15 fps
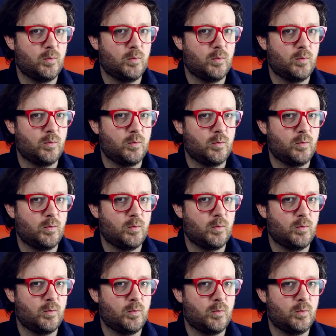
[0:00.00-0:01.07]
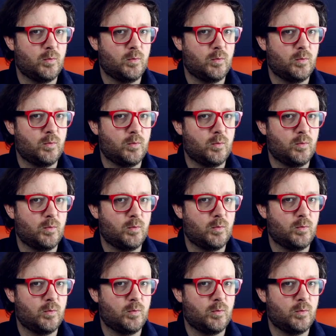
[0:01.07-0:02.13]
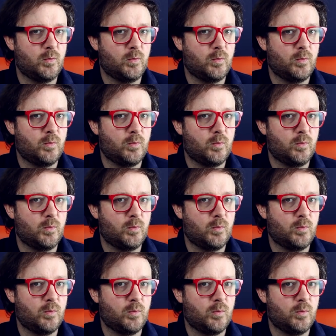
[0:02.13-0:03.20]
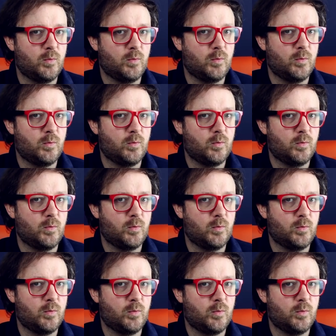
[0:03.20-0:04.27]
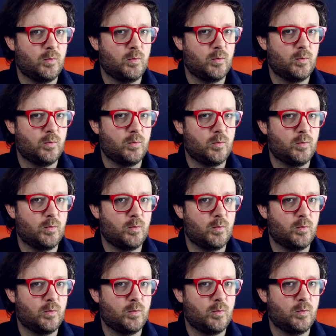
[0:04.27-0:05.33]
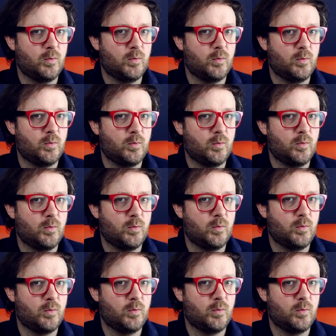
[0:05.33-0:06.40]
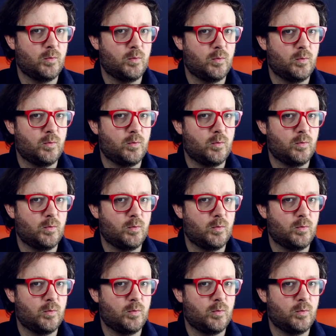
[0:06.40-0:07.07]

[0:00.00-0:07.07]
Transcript: [no speech]